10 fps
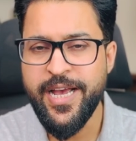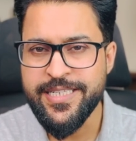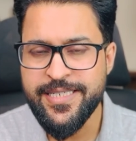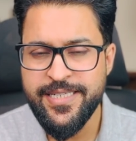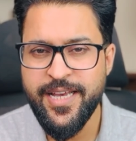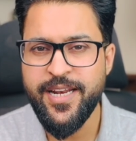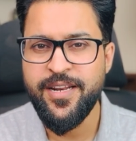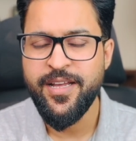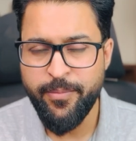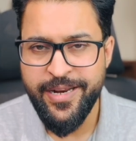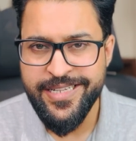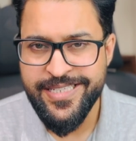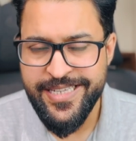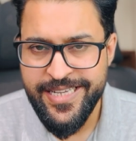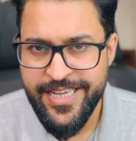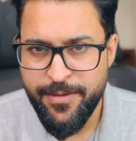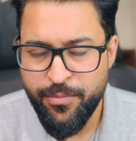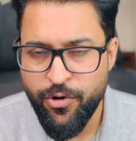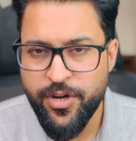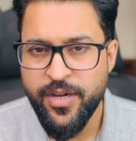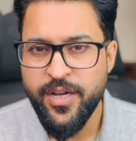SCL, AACE book,